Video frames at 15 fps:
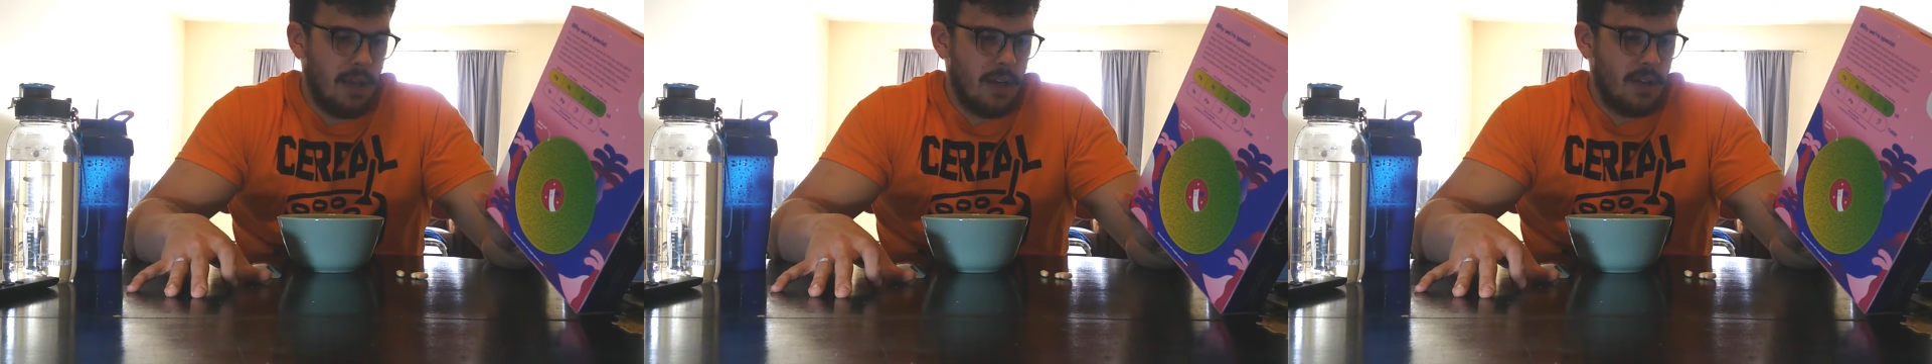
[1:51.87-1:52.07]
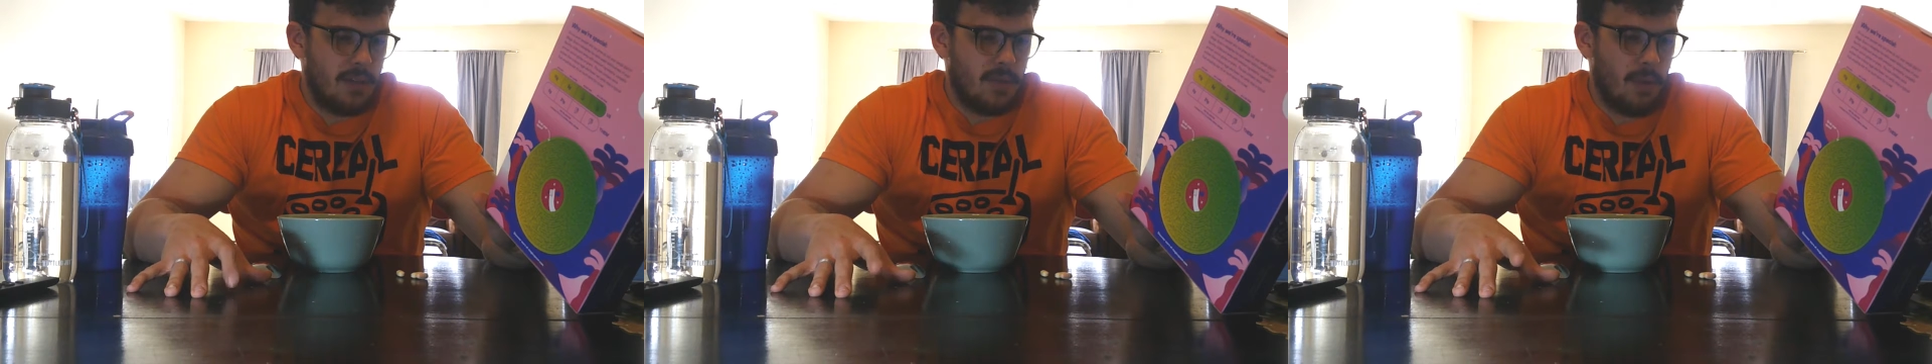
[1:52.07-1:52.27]

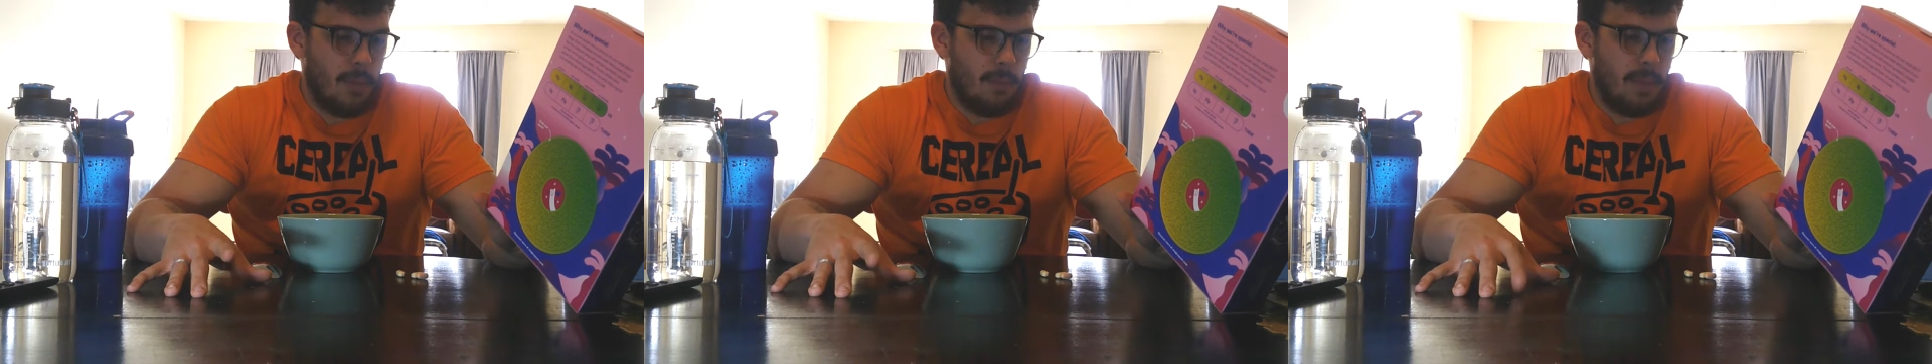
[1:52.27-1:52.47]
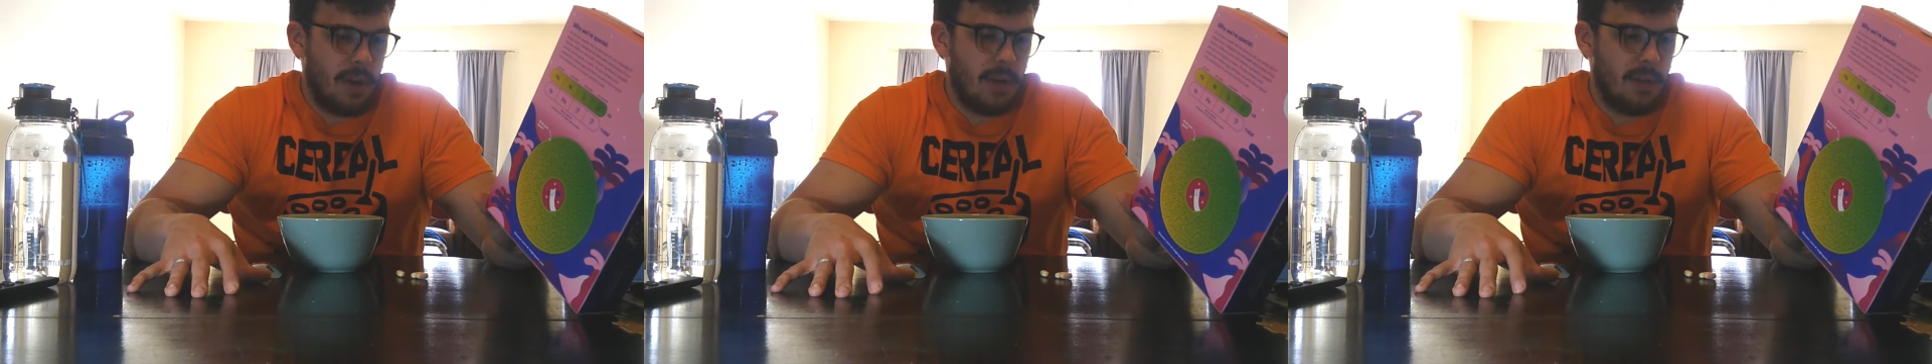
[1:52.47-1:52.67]
so
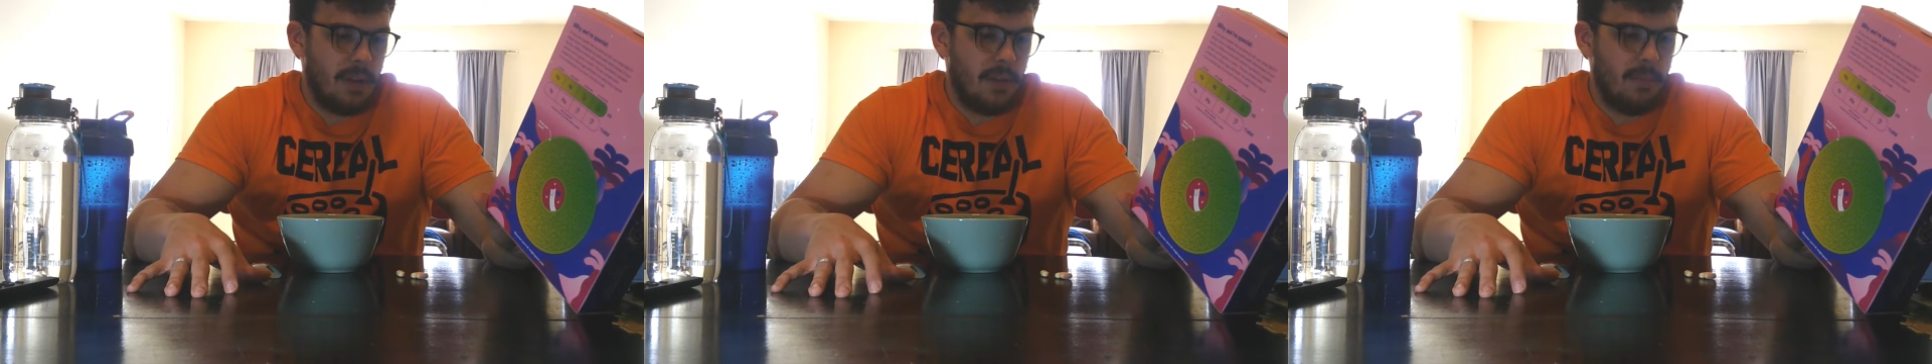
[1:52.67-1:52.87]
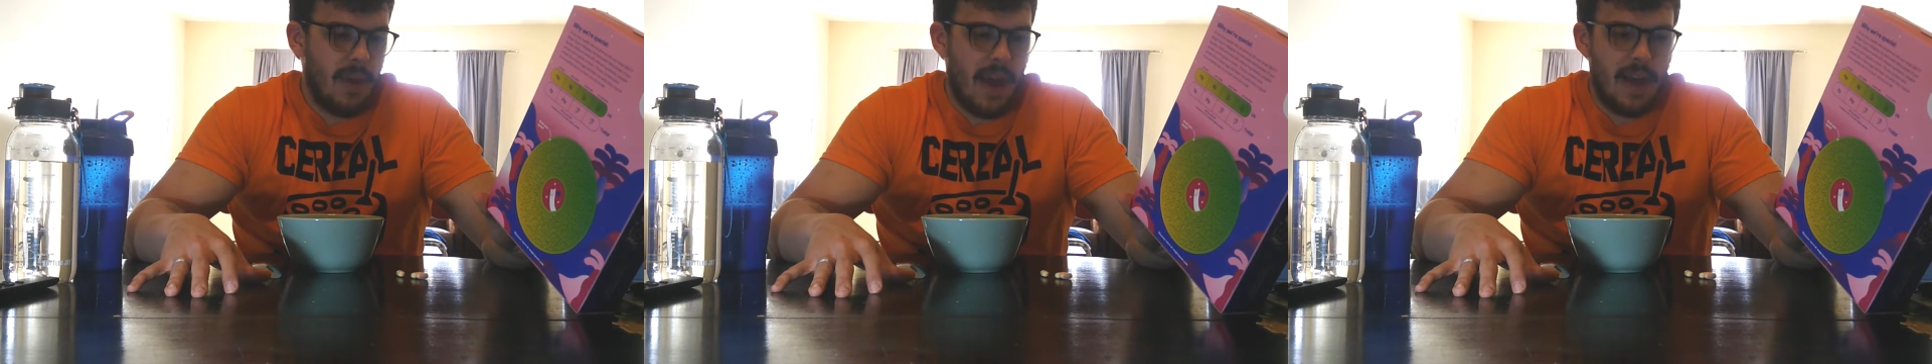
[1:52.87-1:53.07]
it barely
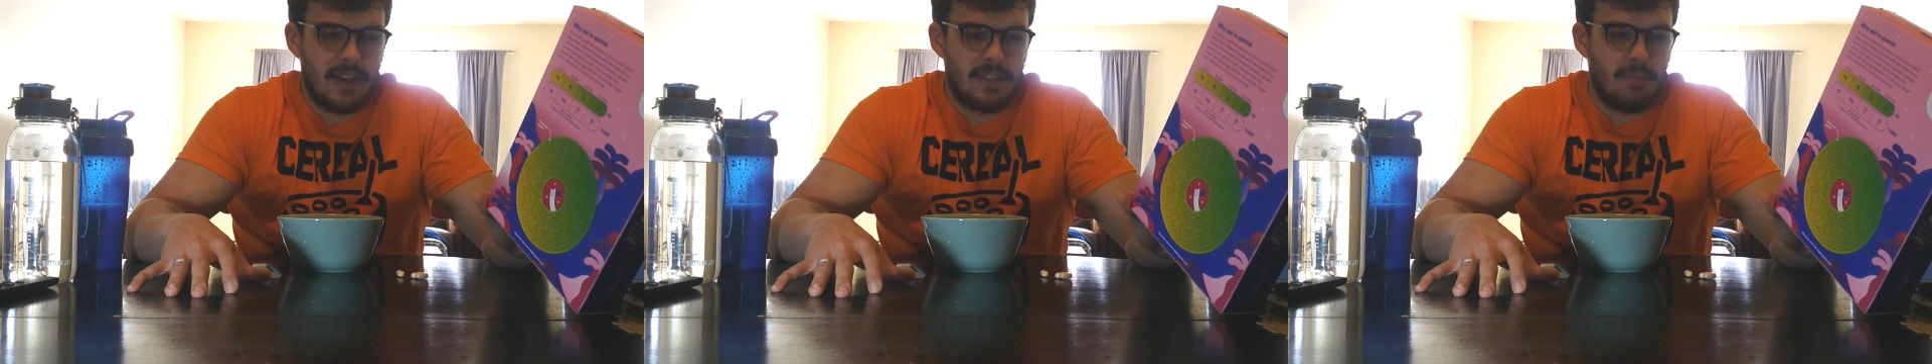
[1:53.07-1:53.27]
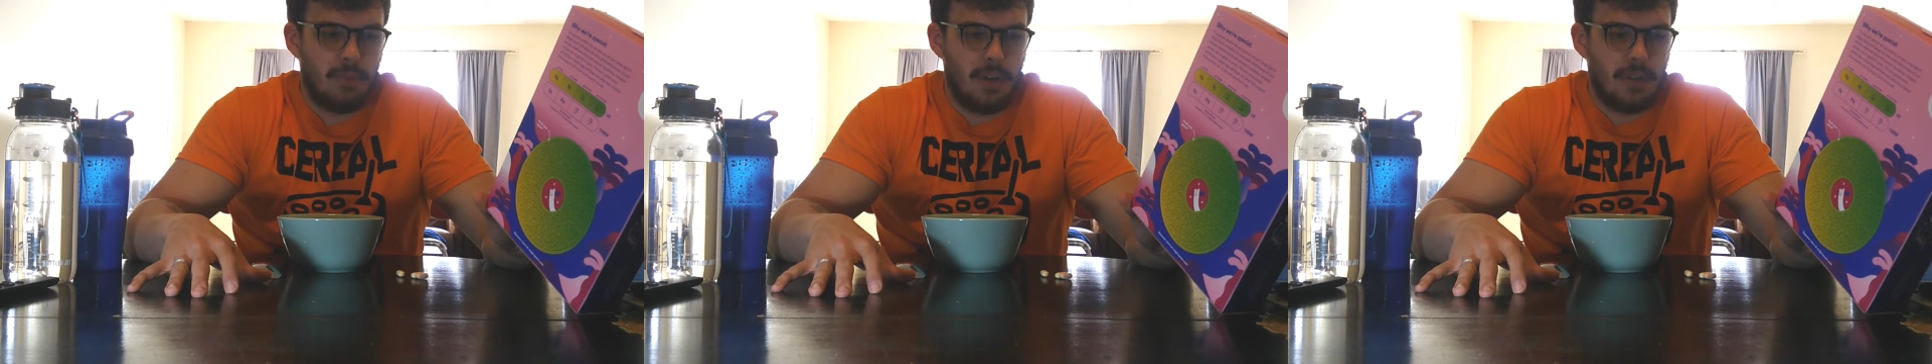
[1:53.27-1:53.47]

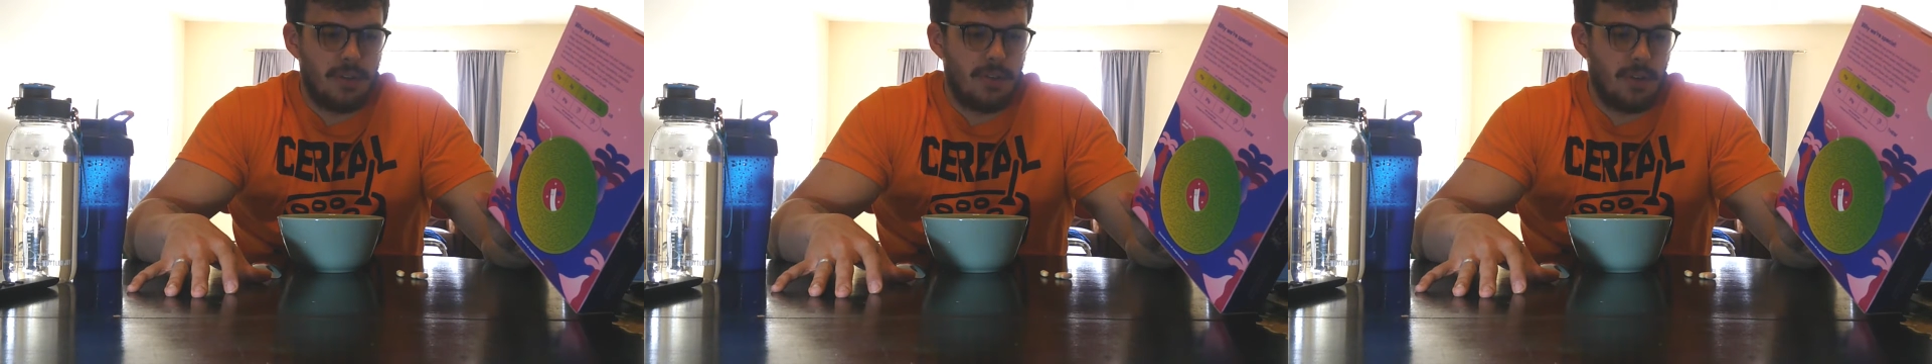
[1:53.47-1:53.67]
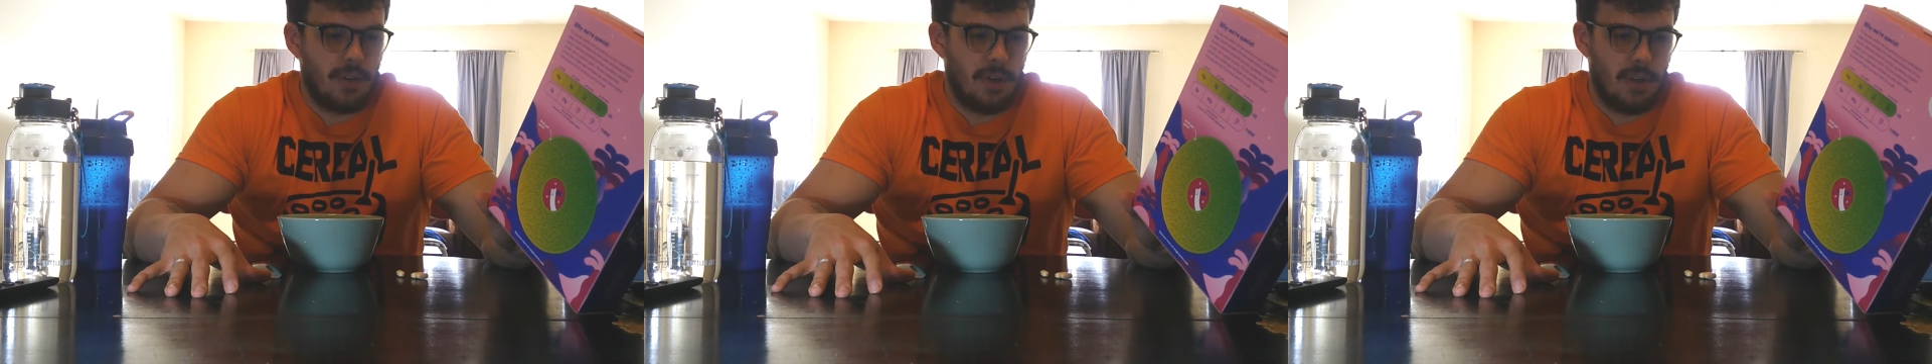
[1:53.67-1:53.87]
impacts blood
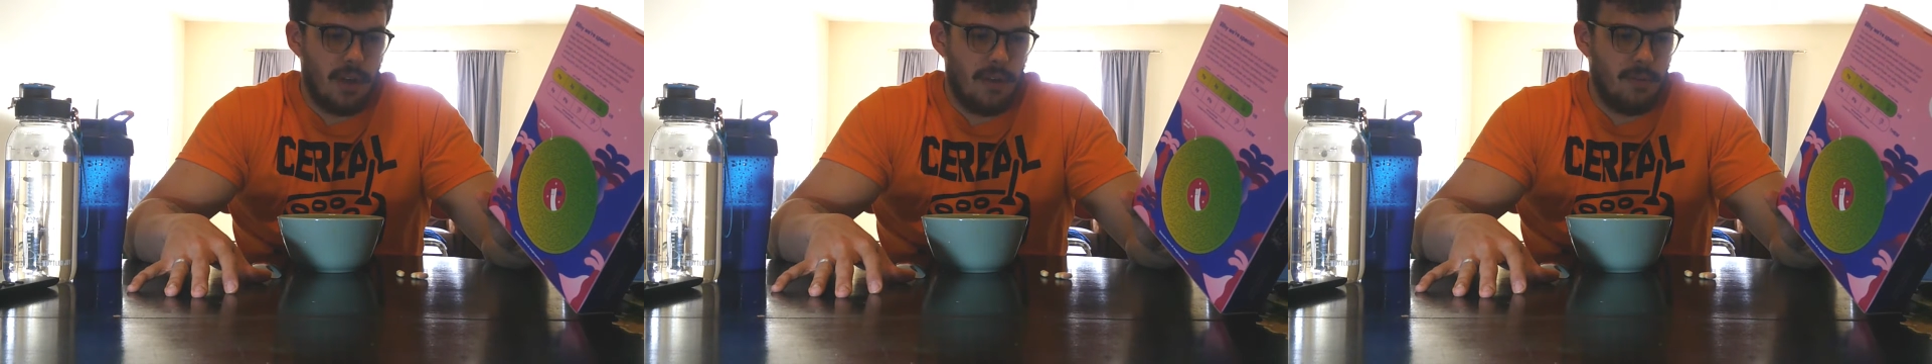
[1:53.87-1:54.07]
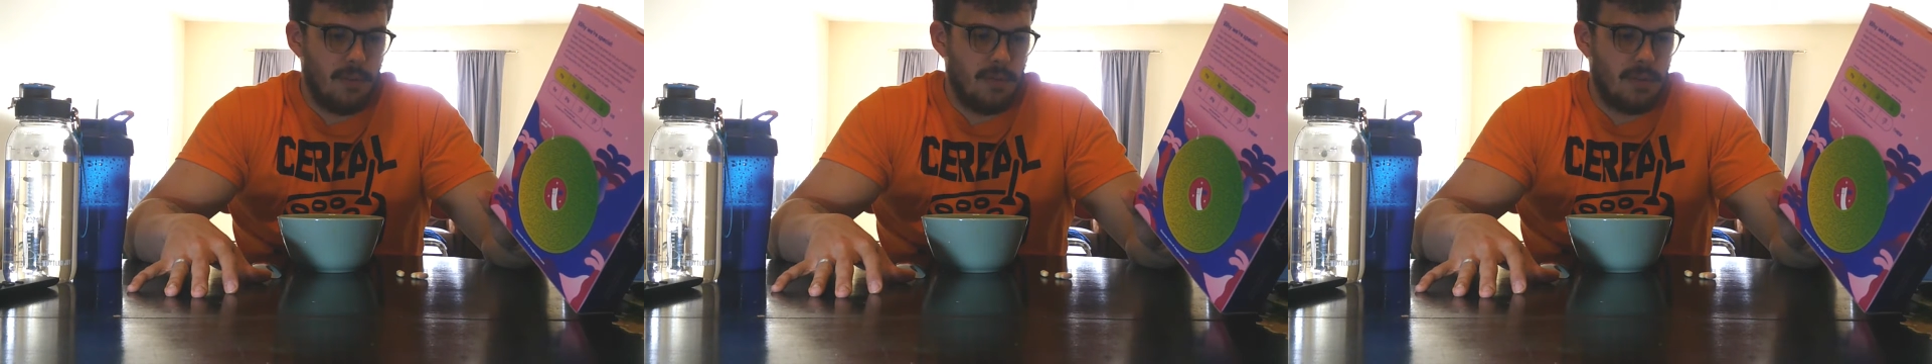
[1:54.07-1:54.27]
sugar
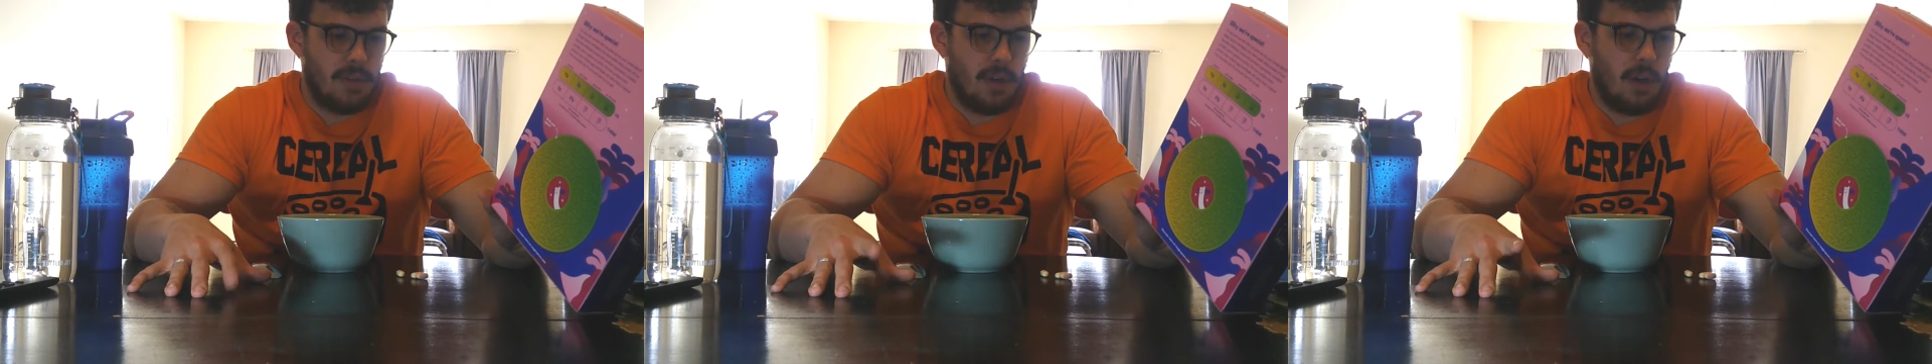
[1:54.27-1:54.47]
levels,